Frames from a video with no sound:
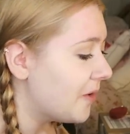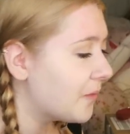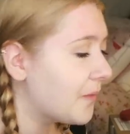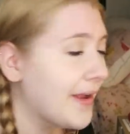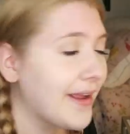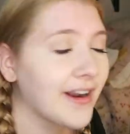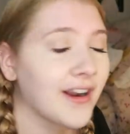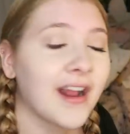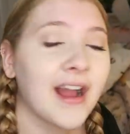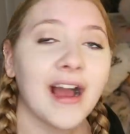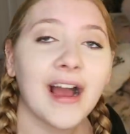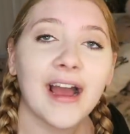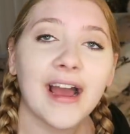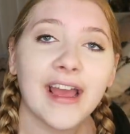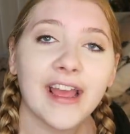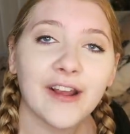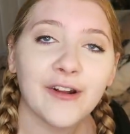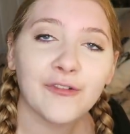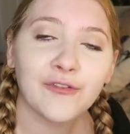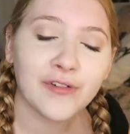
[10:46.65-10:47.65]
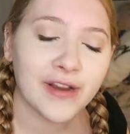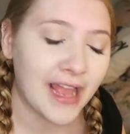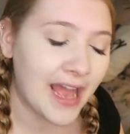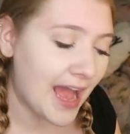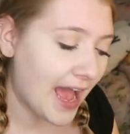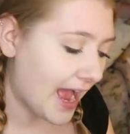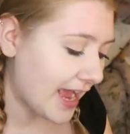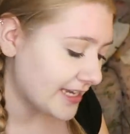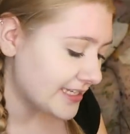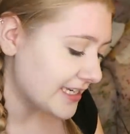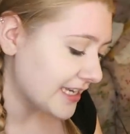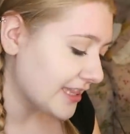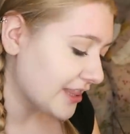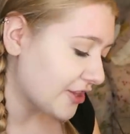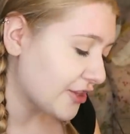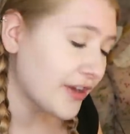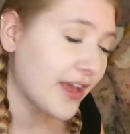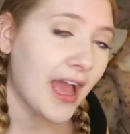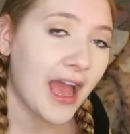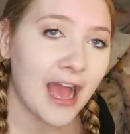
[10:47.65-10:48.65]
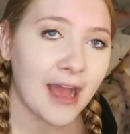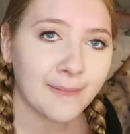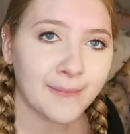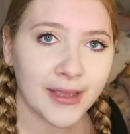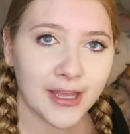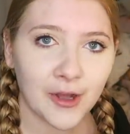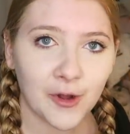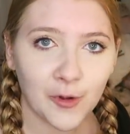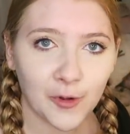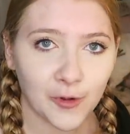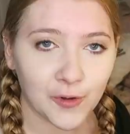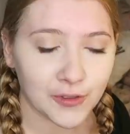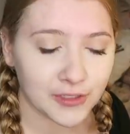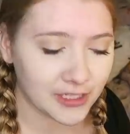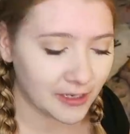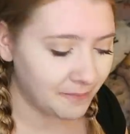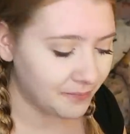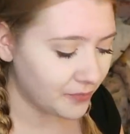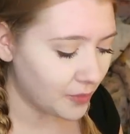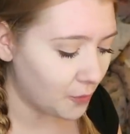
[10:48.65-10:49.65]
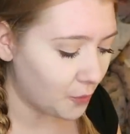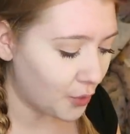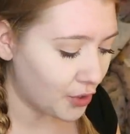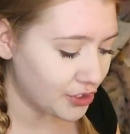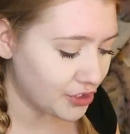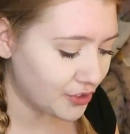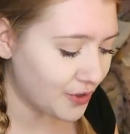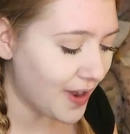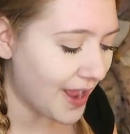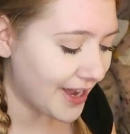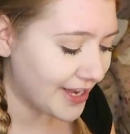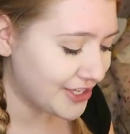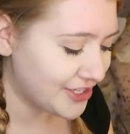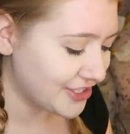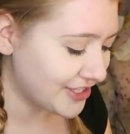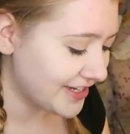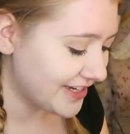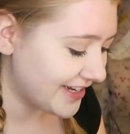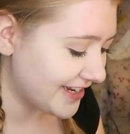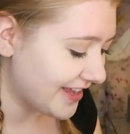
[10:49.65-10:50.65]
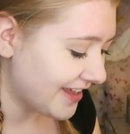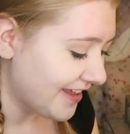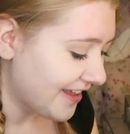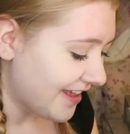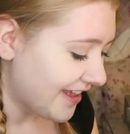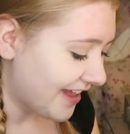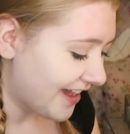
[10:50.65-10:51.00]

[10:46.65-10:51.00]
where I react and look at my old One Direction